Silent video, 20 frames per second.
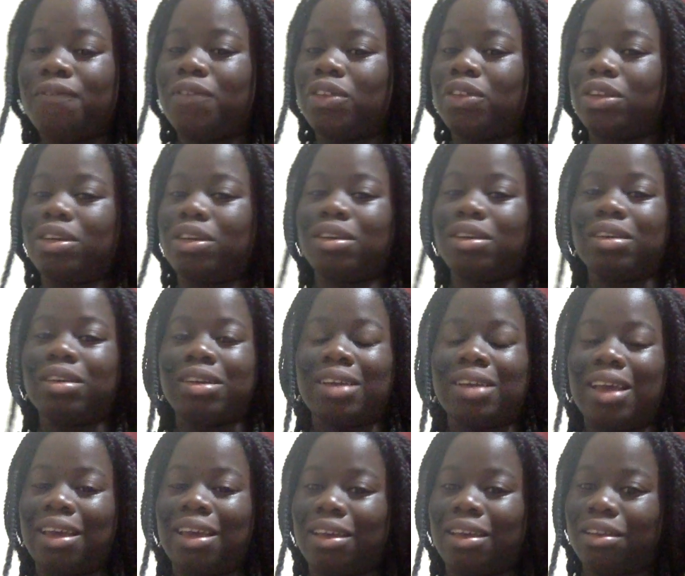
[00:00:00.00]
for the good in
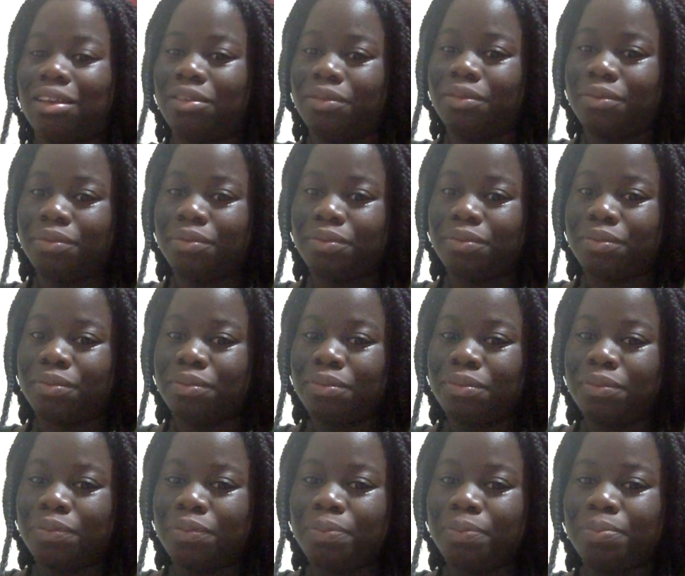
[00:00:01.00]
the end.
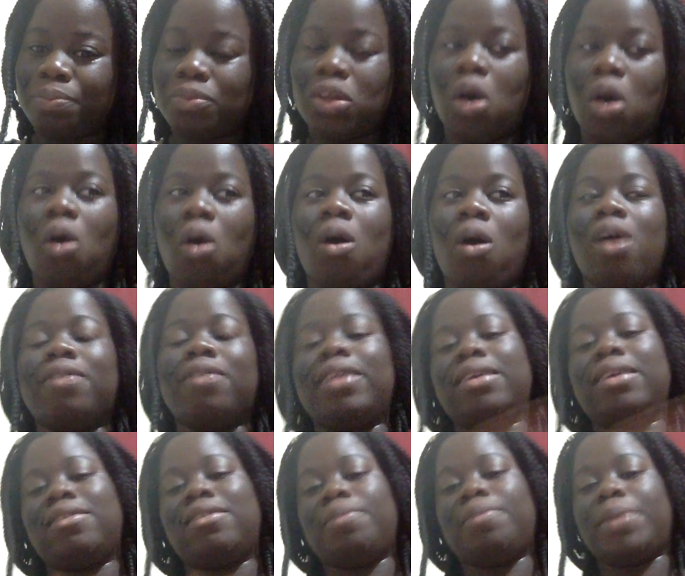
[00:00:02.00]
All
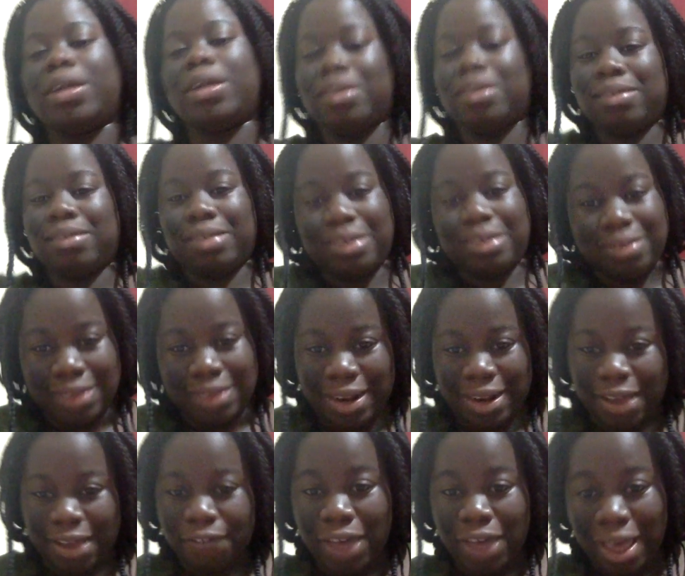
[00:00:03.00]
the experiences
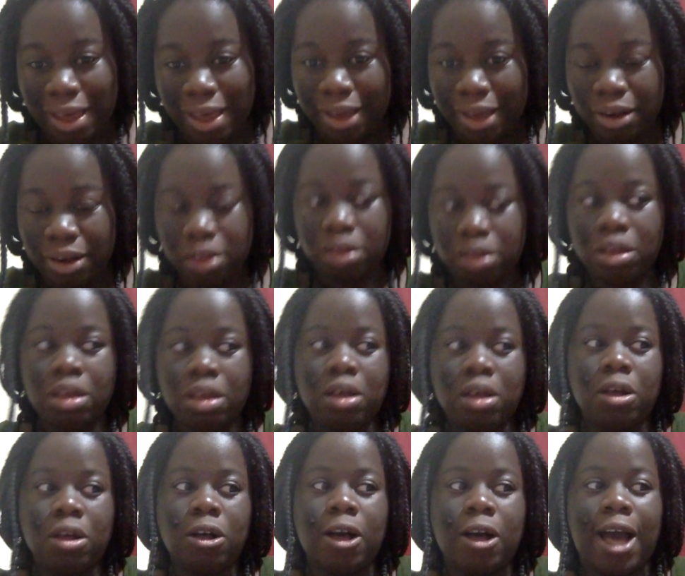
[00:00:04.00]
that I've had
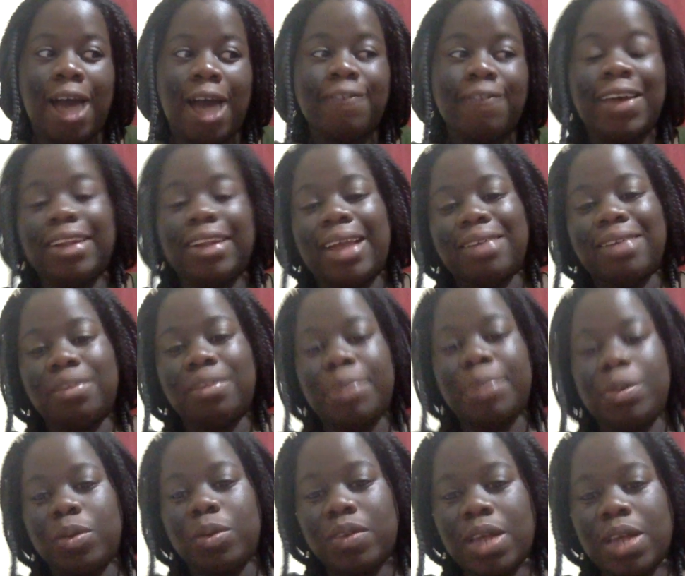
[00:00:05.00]
lots of
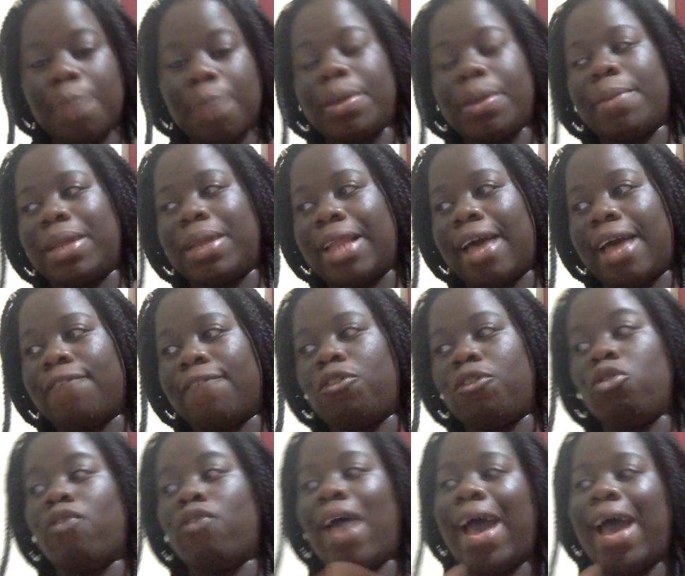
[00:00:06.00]
people tell me in my life,
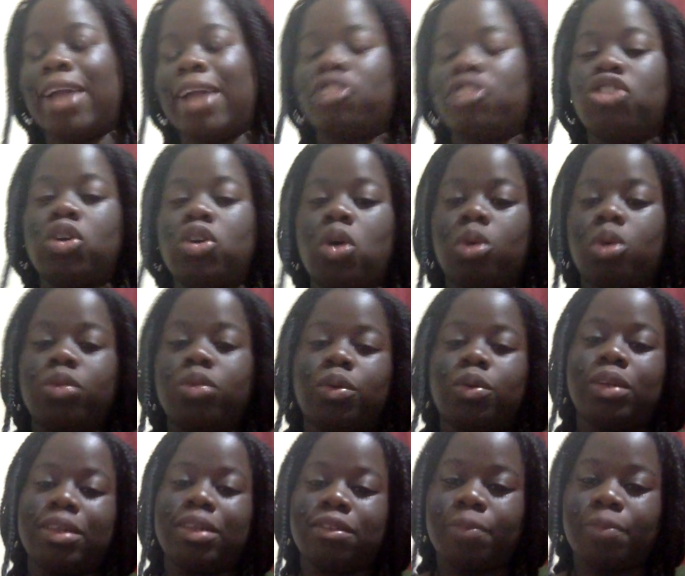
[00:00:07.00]
you've had to go
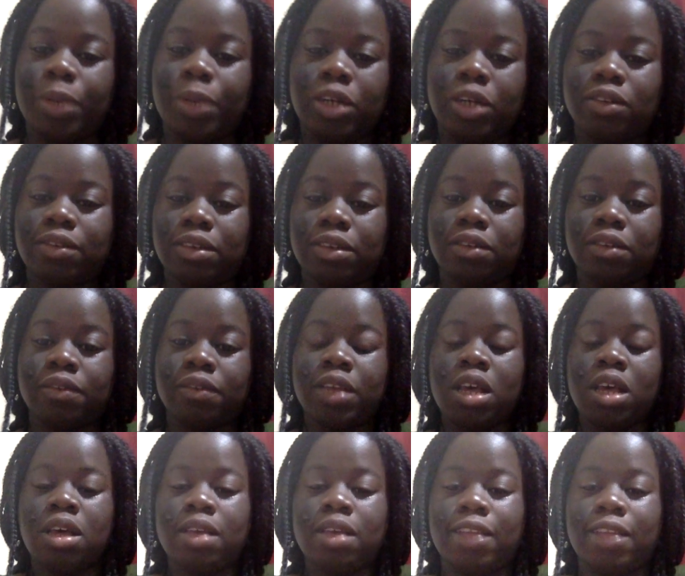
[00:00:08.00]
through the experiences
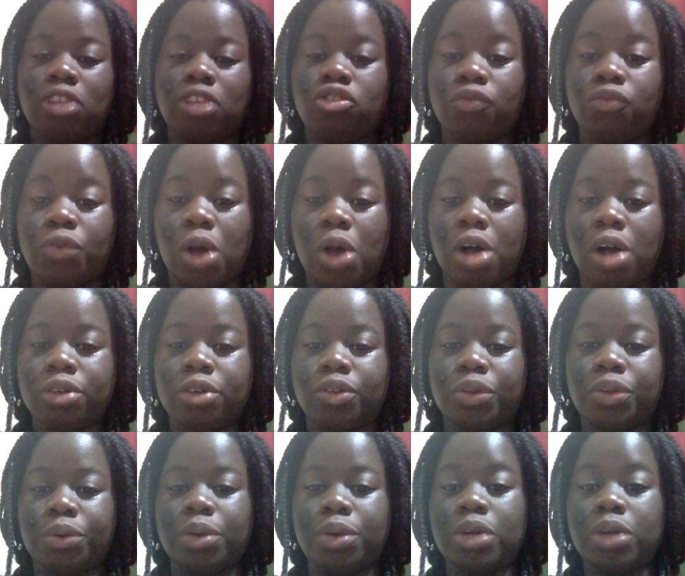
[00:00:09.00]
that you've gone
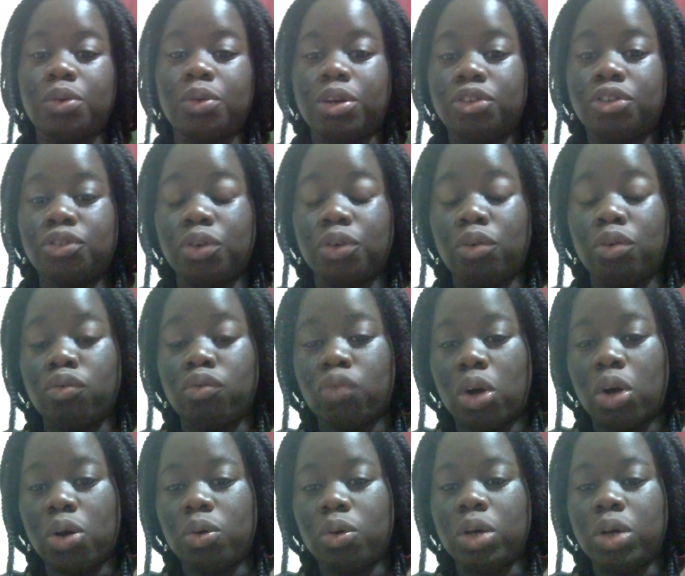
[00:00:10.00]
through in order to
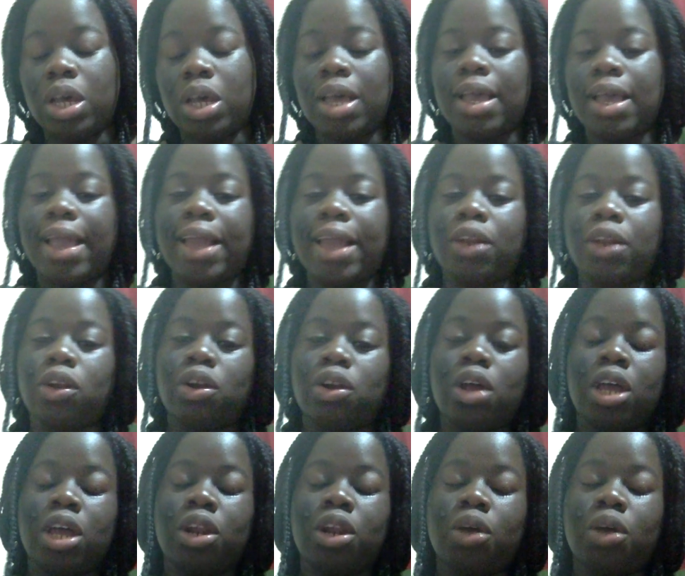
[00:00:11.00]
grow and
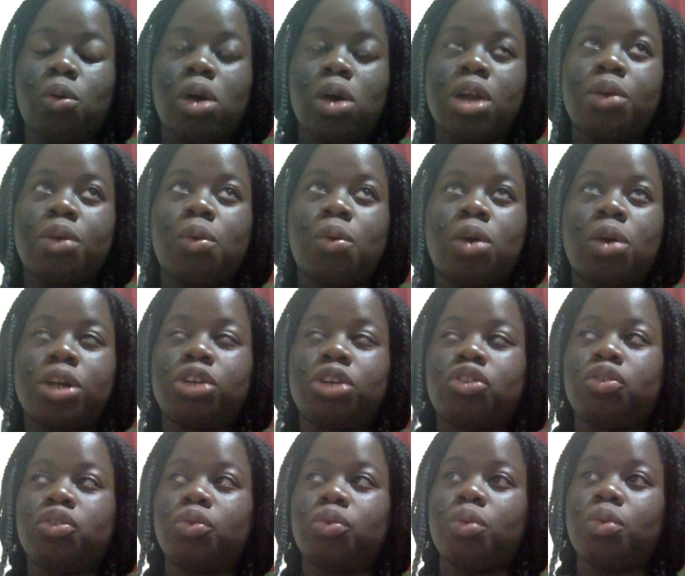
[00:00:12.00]
in order
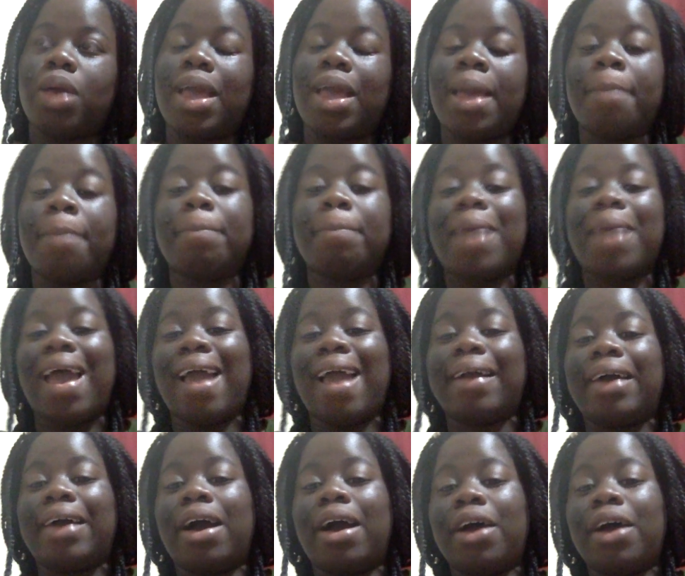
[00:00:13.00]
to
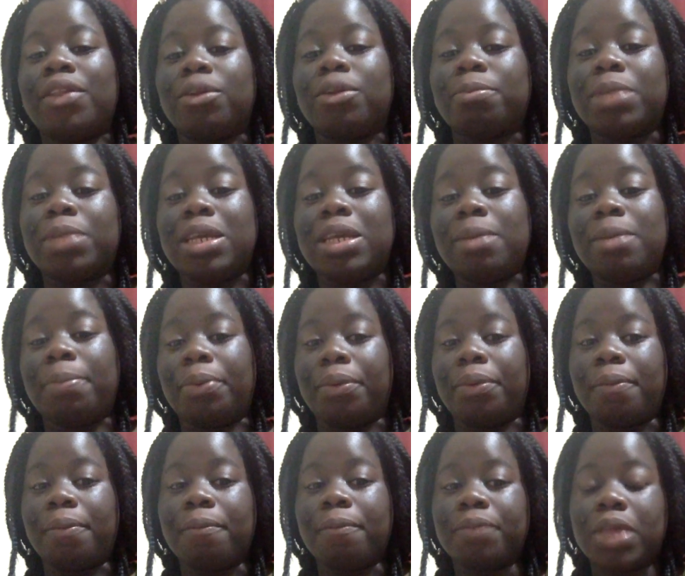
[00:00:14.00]
impact other people